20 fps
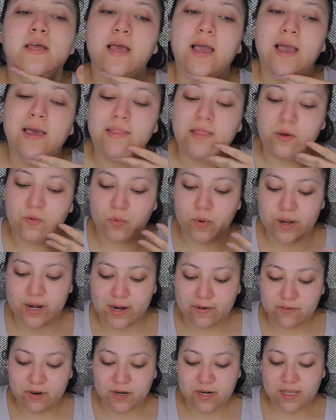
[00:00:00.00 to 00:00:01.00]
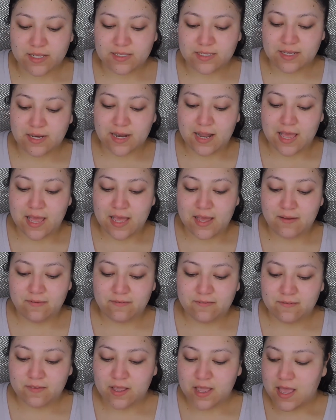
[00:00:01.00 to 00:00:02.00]
And then whatever is
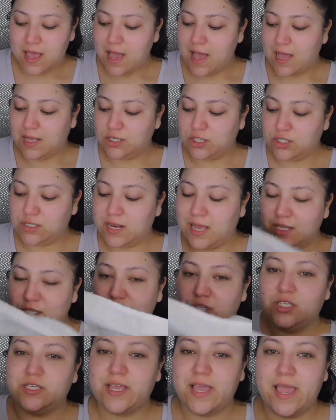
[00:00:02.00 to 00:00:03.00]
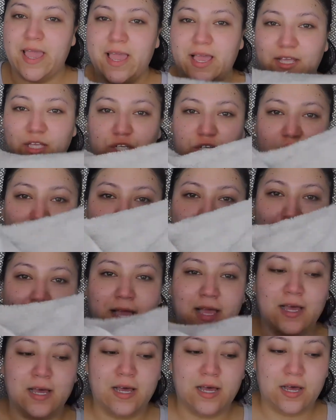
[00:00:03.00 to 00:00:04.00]
left, I just like to take just
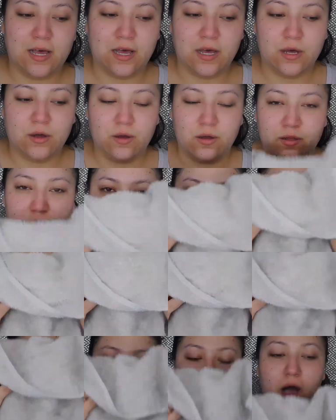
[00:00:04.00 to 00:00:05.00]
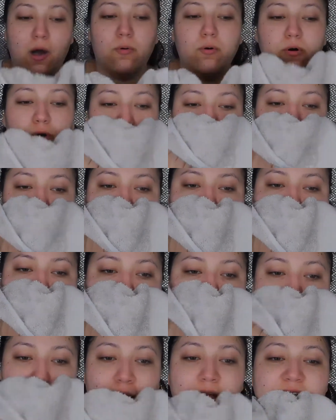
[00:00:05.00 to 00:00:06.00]
like a like a towel
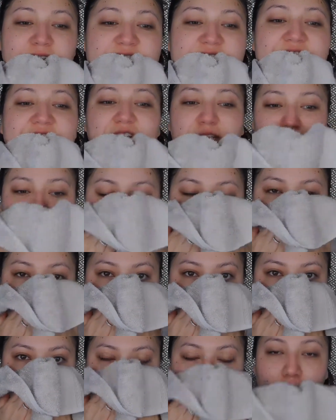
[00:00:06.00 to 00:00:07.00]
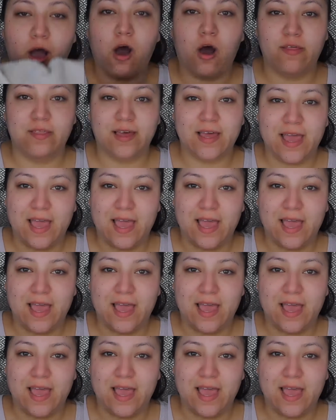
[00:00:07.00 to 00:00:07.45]
and just pat all the